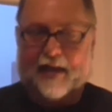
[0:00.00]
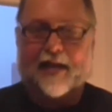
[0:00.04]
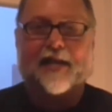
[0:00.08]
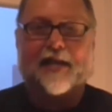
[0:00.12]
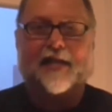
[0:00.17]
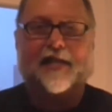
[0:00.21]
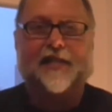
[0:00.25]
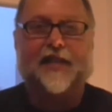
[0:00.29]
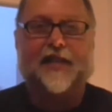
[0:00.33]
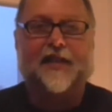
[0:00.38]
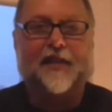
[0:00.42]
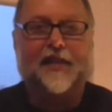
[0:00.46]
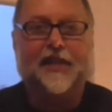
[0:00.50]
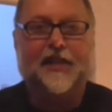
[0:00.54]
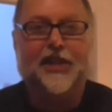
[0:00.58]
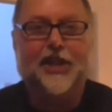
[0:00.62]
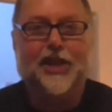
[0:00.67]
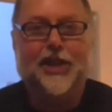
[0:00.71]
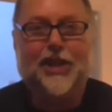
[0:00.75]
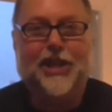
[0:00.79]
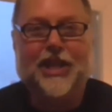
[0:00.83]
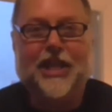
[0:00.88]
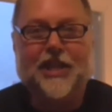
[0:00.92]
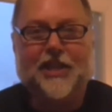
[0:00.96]
So
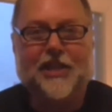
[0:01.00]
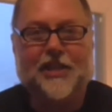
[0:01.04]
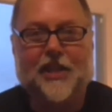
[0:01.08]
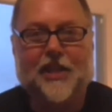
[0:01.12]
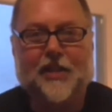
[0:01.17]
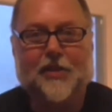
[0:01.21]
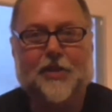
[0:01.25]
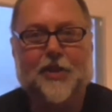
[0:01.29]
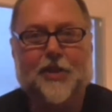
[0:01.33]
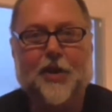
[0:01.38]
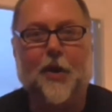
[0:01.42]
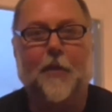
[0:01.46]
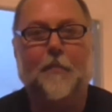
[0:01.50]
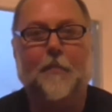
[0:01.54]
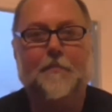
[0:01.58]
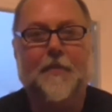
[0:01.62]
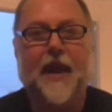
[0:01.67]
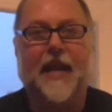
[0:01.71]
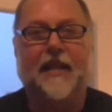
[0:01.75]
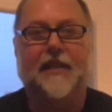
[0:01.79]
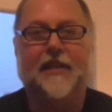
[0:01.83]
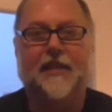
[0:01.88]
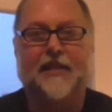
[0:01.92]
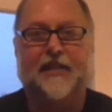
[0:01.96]
teachers are not
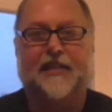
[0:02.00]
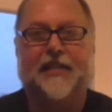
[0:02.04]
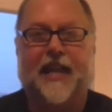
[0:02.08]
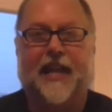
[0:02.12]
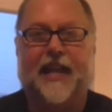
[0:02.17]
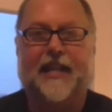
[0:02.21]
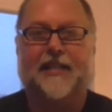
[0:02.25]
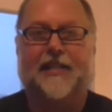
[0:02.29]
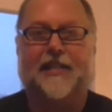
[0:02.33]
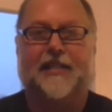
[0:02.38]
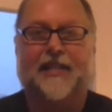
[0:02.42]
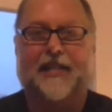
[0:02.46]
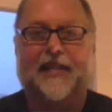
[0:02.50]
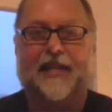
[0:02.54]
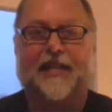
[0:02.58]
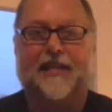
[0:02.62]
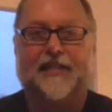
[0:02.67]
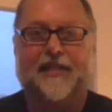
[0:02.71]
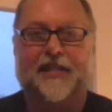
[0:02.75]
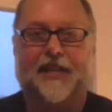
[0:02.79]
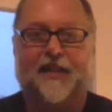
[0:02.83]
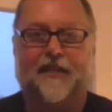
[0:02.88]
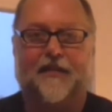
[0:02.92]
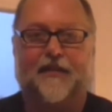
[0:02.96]
meant to enter
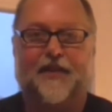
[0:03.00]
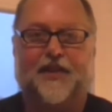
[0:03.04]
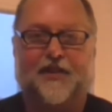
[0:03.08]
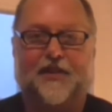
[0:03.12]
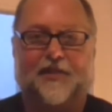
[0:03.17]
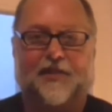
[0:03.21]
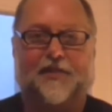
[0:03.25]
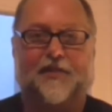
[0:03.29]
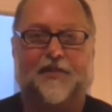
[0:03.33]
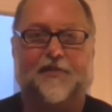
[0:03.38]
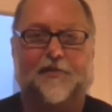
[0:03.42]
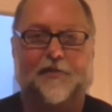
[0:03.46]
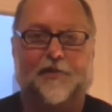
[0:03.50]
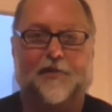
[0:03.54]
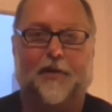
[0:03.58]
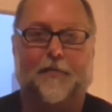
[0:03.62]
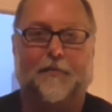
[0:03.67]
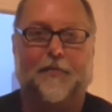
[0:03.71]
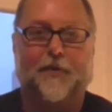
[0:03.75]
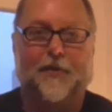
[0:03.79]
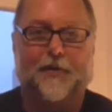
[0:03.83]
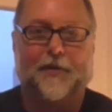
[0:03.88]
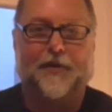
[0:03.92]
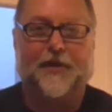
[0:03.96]
into the official school
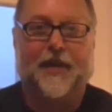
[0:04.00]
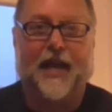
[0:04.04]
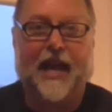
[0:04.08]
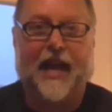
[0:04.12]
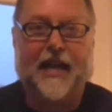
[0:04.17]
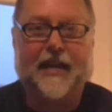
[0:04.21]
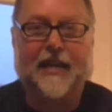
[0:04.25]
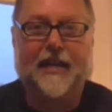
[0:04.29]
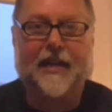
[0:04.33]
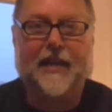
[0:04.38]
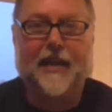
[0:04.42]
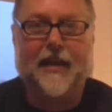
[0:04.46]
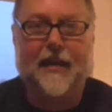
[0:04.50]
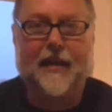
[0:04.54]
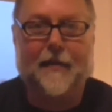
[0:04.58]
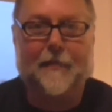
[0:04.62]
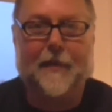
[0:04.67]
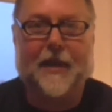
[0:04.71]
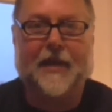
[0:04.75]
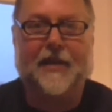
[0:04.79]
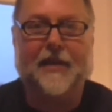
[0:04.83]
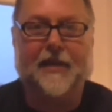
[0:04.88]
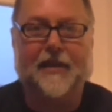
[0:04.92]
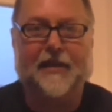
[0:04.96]
logbook any
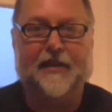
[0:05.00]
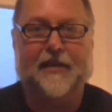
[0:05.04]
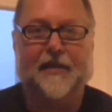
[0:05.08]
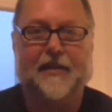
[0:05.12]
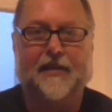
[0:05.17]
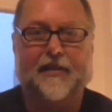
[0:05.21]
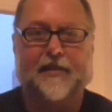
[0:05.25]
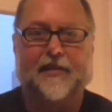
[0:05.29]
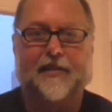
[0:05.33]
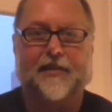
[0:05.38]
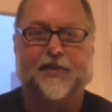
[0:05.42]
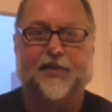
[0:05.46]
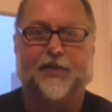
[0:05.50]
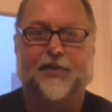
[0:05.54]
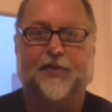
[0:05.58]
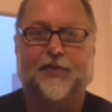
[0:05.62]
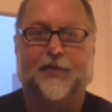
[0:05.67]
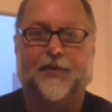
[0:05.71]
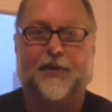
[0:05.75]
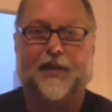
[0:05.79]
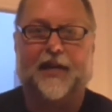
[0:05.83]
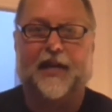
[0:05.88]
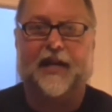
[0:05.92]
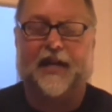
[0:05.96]
opinions
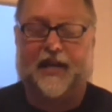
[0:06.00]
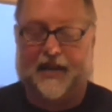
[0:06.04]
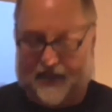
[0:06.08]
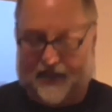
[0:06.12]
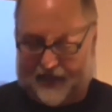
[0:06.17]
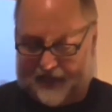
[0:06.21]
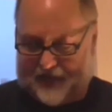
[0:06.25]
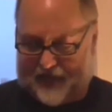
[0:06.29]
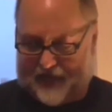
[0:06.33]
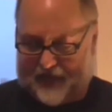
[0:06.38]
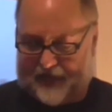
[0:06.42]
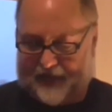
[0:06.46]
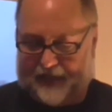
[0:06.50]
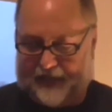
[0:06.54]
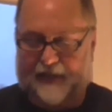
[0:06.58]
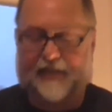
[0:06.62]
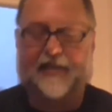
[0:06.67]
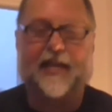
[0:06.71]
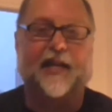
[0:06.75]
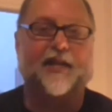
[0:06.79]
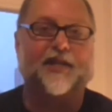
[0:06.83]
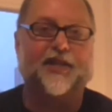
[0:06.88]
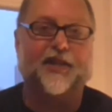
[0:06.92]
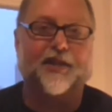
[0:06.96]
or any
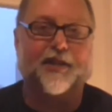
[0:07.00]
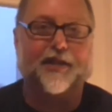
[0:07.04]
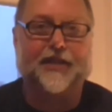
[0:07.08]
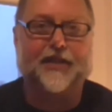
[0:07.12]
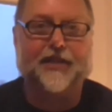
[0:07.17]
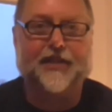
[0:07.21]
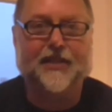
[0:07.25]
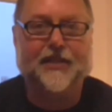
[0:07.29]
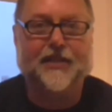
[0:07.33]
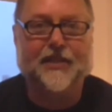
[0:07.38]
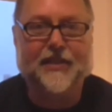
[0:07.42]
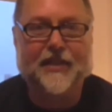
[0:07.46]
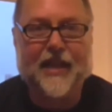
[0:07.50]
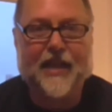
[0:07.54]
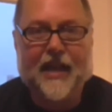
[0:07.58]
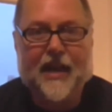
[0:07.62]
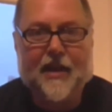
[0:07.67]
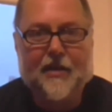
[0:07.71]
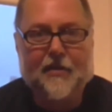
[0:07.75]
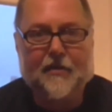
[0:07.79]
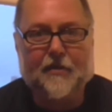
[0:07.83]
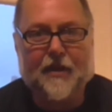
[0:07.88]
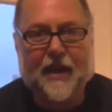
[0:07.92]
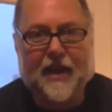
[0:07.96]
discussions
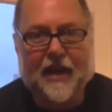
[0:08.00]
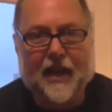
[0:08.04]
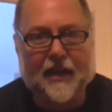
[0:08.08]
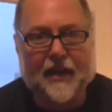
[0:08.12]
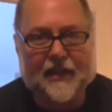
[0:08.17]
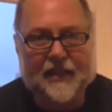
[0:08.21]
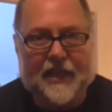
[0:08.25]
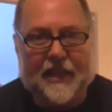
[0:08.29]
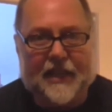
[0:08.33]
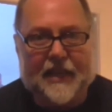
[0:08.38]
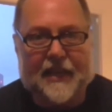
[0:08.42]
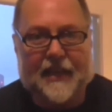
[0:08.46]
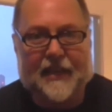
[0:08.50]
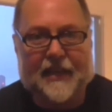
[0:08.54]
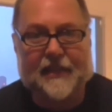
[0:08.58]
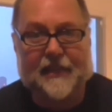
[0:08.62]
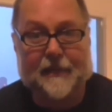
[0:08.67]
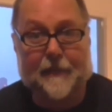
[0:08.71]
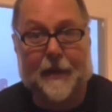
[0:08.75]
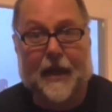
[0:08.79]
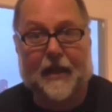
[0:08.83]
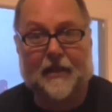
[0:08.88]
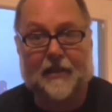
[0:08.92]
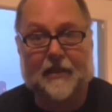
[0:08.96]
or any ideas
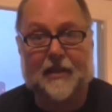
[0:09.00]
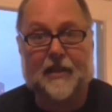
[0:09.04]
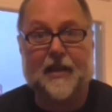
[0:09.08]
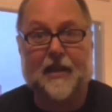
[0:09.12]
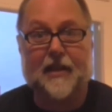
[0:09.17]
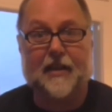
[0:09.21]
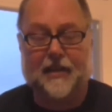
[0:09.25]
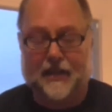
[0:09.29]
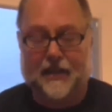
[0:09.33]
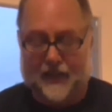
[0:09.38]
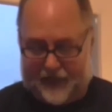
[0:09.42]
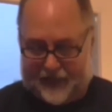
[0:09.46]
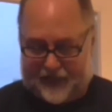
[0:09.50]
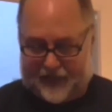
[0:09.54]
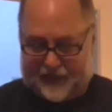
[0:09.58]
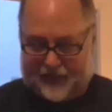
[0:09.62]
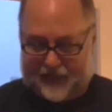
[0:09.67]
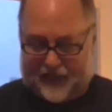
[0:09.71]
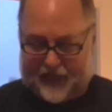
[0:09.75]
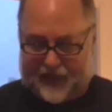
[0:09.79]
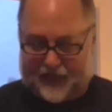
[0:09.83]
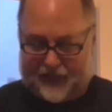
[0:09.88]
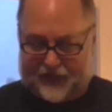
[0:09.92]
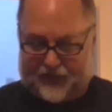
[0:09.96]
about learning and
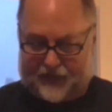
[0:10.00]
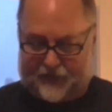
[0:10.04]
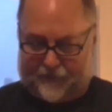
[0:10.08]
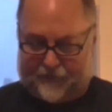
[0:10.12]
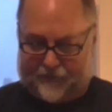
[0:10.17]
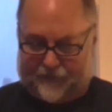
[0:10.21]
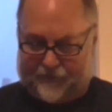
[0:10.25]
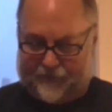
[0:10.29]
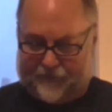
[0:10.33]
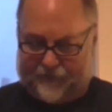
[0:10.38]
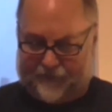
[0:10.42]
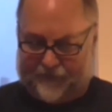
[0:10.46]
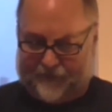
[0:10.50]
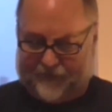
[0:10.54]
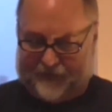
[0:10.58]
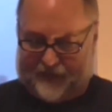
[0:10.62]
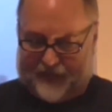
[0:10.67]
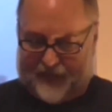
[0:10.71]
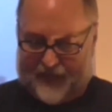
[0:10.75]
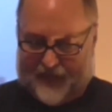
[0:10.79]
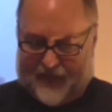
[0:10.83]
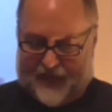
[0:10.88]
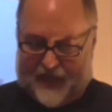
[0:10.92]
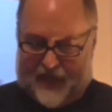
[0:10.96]
education.
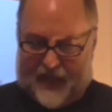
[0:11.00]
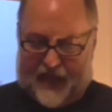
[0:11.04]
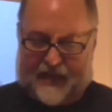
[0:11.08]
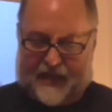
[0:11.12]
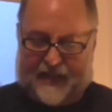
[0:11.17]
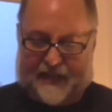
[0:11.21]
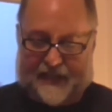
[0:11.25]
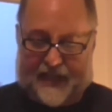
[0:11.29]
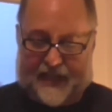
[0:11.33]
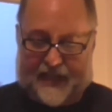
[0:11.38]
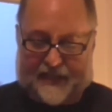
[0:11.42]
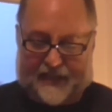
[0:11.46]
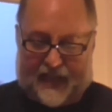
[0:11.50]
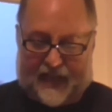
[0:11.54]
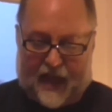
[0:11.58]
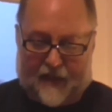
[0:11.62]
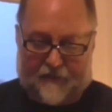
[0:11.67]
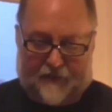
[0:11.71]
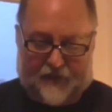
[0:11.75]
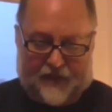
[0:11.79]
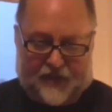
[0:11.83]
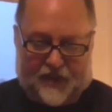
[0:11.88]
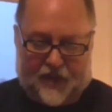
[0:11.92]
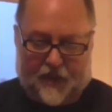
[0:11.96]
And he says,
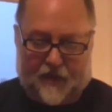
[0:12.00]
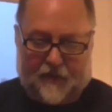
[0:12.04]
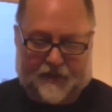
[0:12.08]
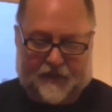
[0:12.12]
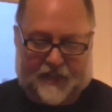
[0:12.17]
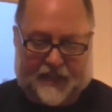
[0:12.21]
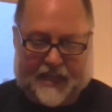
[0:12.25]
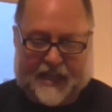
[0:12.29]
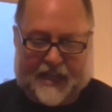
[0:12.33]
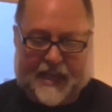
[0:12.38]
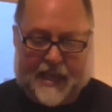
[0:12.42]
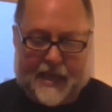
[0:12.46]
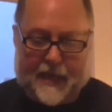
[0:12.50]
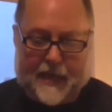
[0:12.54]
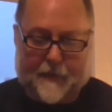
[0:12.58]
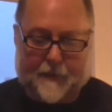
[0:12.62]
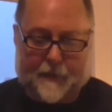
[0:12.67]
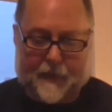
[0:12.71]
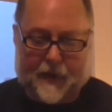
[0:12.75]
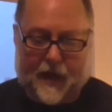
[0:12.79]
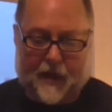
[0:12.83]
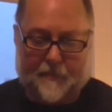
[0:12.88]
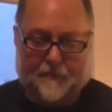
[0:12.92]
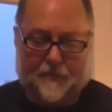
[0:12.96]
"I've resolved to keep
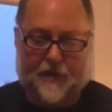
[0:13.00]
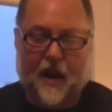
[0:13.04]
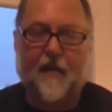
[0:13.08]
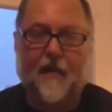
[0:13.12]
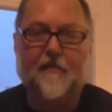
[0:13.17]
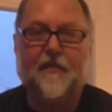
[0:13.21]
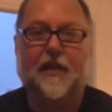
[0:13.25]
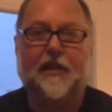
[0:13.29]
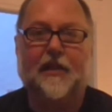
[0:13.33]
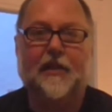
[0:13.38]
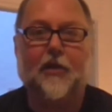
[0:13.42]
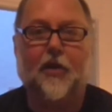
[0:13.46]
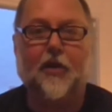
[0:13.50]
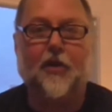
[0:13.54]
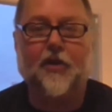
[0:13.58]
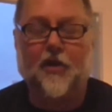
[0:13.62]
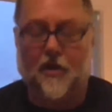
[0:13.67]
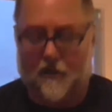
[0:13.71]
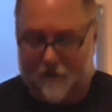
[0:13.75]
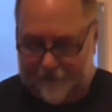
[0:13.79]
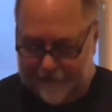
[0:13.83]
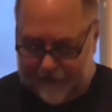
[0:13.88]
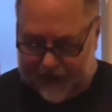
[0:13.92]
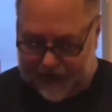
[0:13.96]
a private log
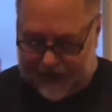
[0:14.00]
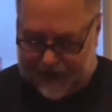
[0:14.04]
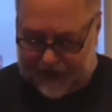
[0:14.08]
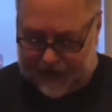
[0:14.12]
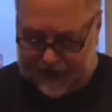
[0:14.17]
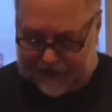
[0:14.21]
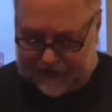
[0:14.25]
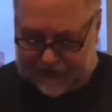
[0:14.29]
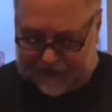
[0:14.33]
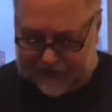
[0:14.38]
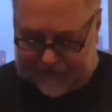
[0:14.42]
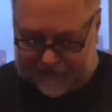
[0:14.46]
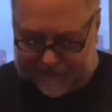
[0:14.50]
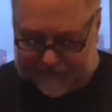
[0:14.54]
of my own.